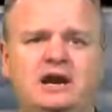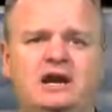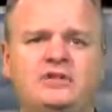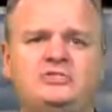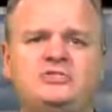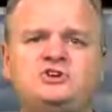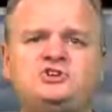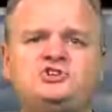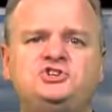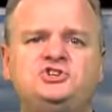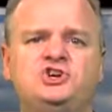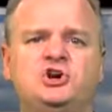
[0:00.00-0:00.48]

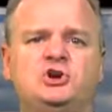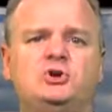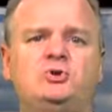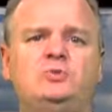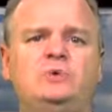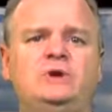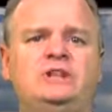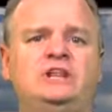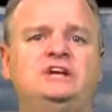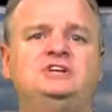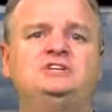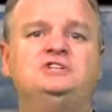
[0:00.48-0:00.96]
On this show,
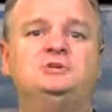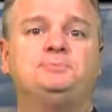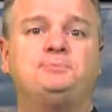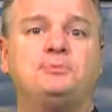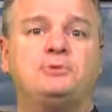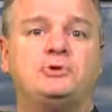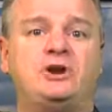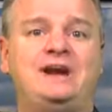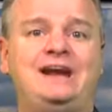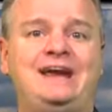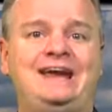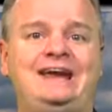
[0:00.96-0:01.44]
we like to
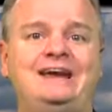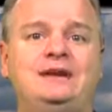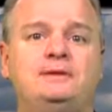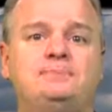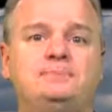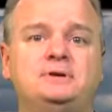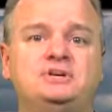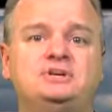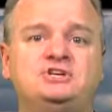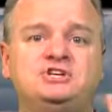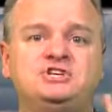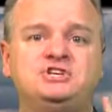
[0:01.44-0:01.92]
pray
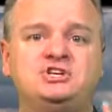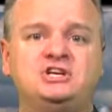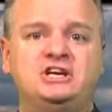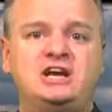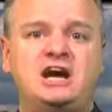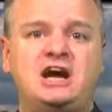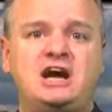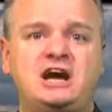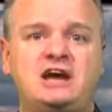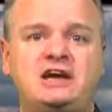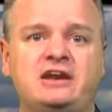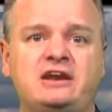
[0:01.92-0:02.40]
and petition
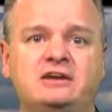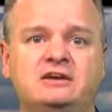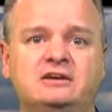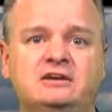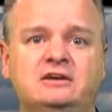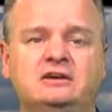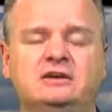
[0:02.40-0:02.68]
God.